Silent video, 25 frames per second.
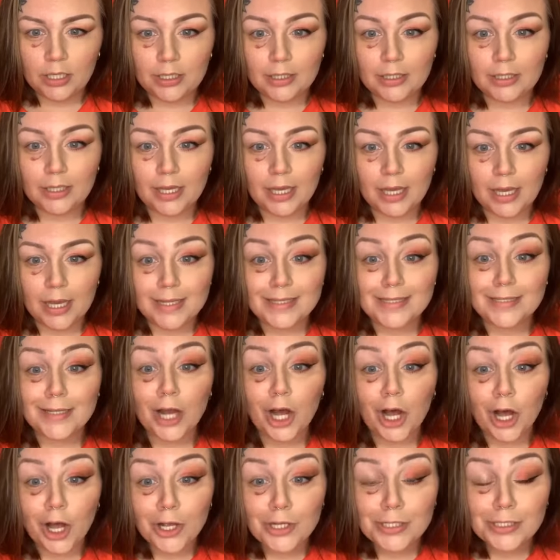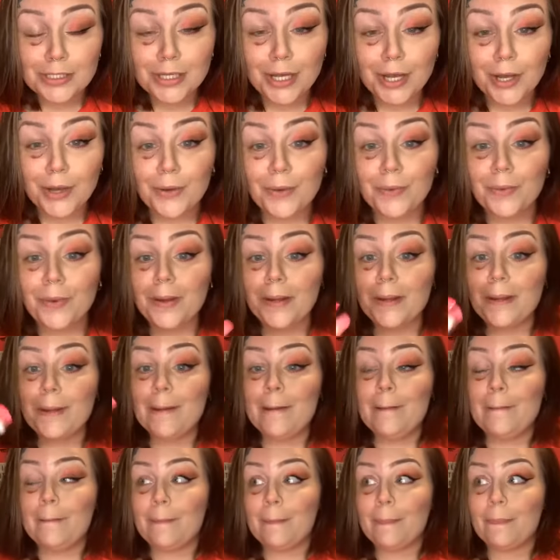Yes. Also,
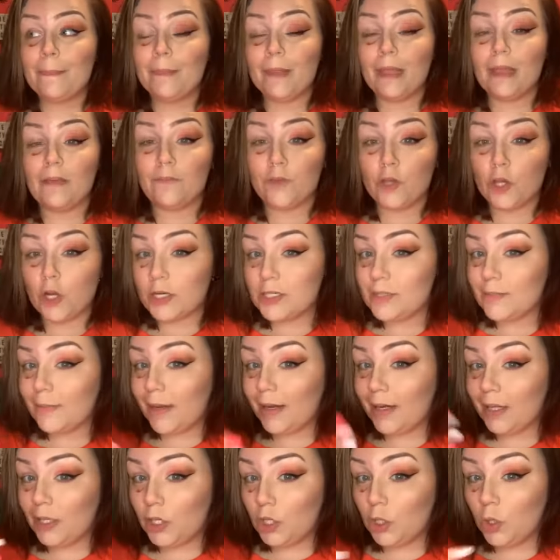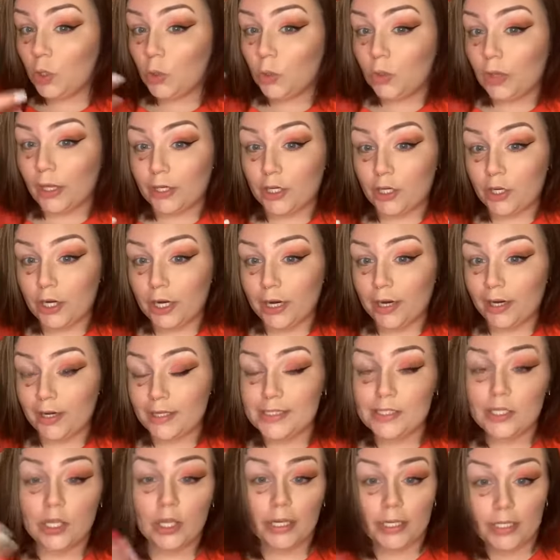if you're somebody who like your hair,
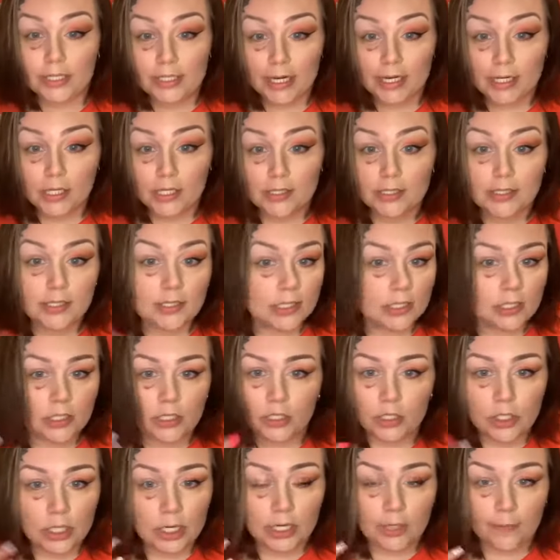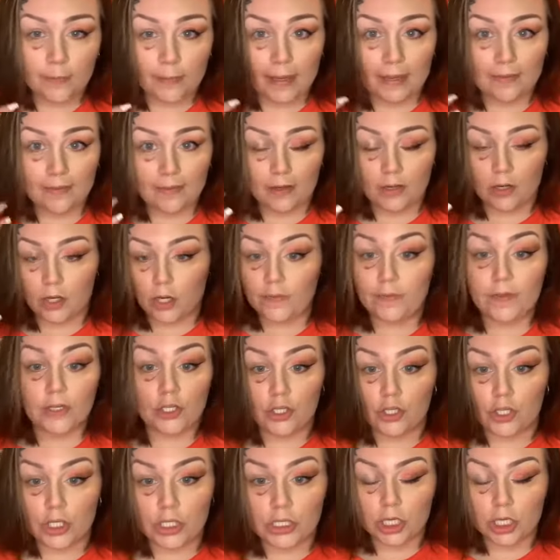so like you take you take your bath at night and then
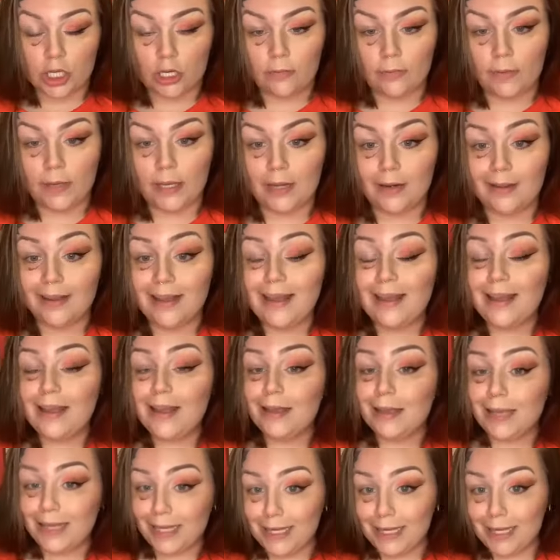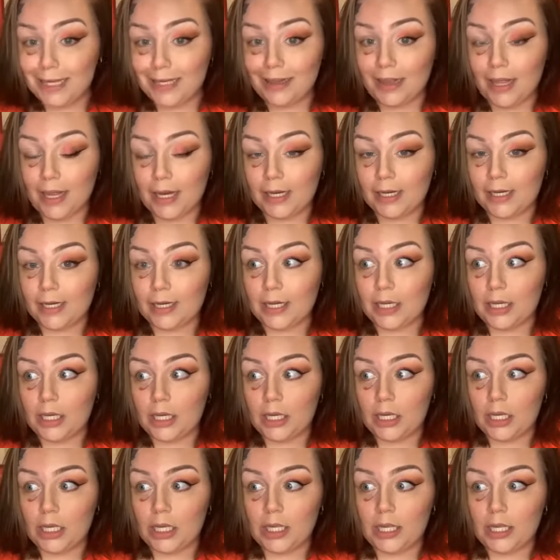you go to bed, like
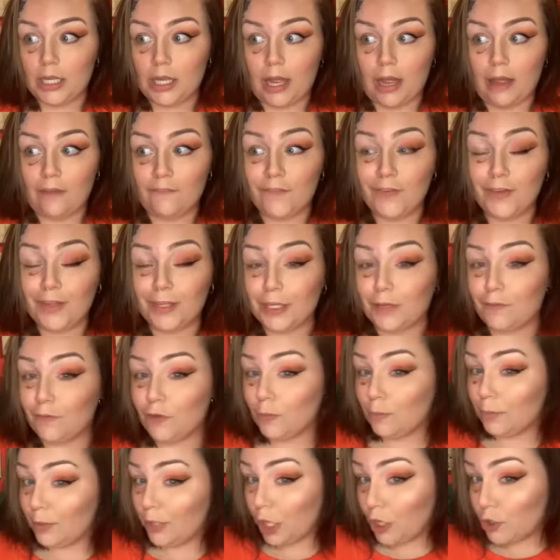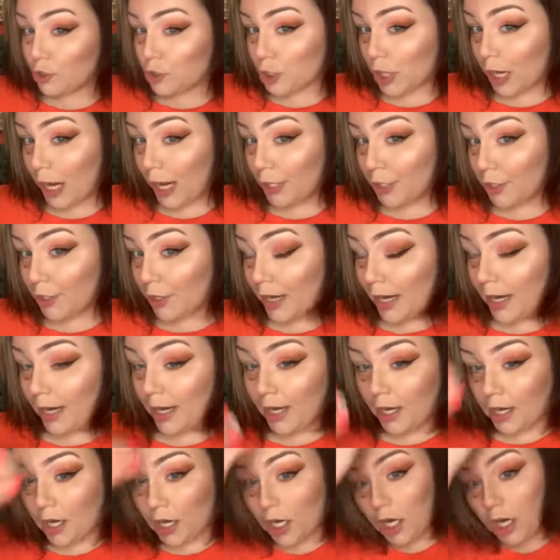I feel like if you blow dry your
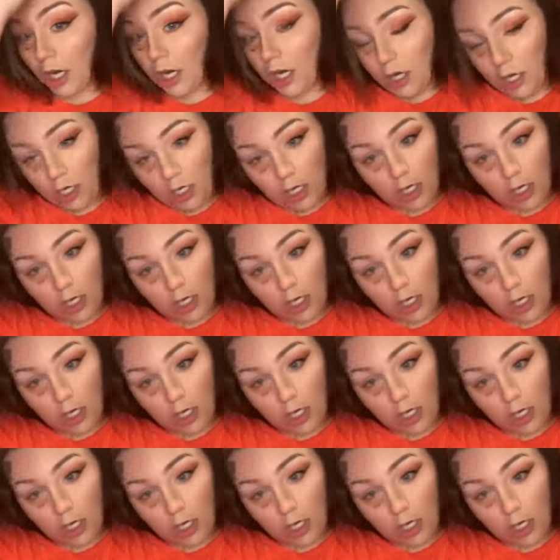hair,